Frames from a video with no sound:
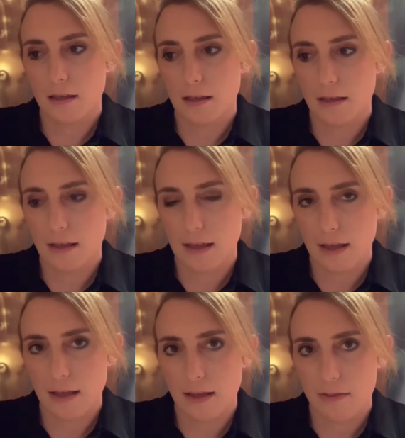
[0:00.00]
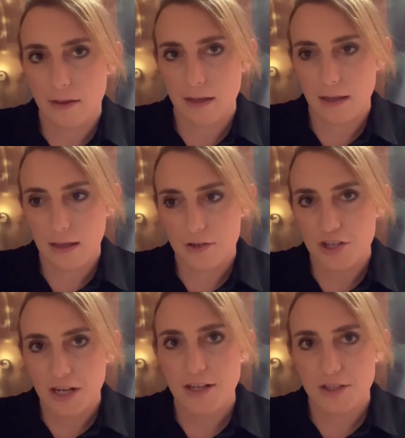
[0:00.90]
it
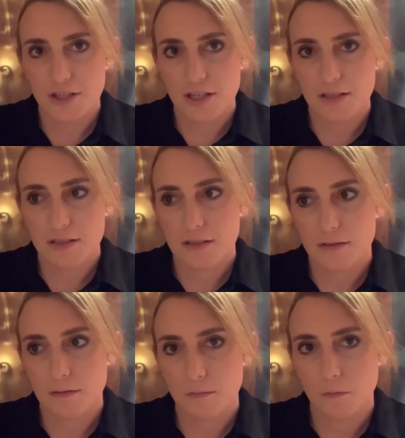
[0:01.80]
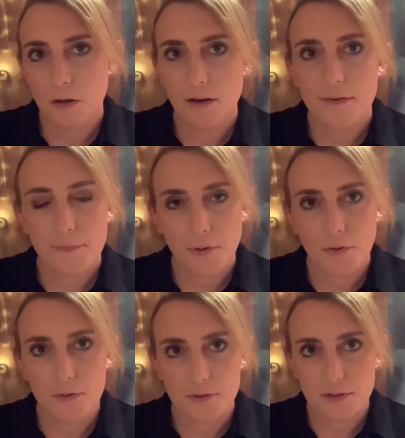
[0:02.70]
changes were
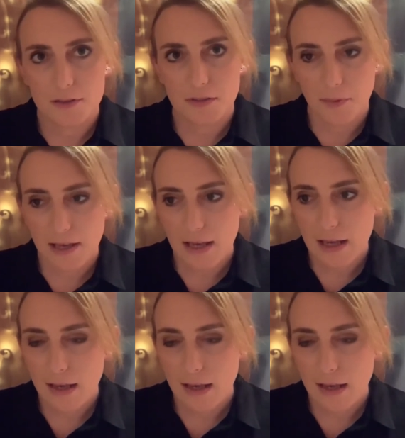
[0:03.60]
important to me.